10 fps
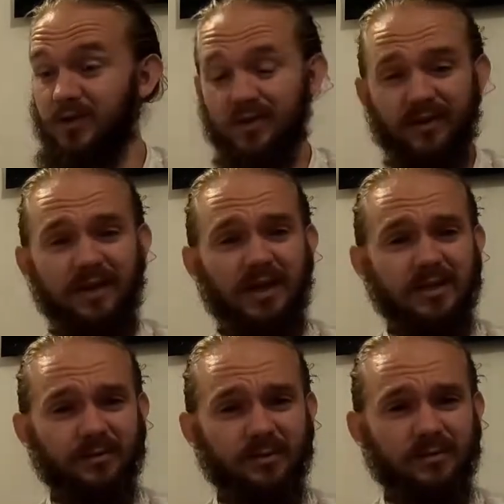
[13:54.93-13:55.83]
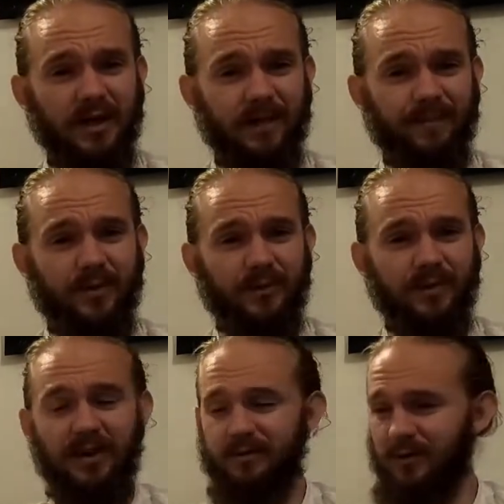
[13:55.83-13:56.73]
So I think it is about time that
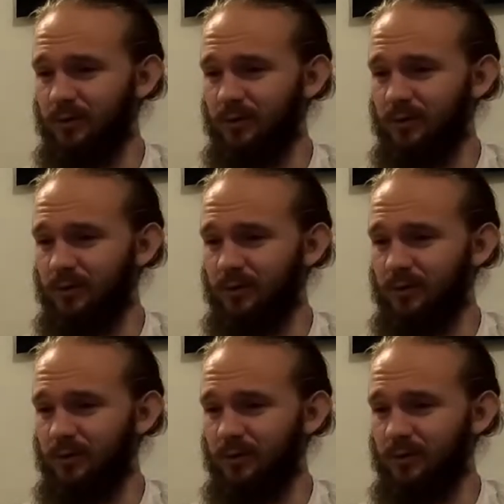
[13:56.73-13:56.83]
we have a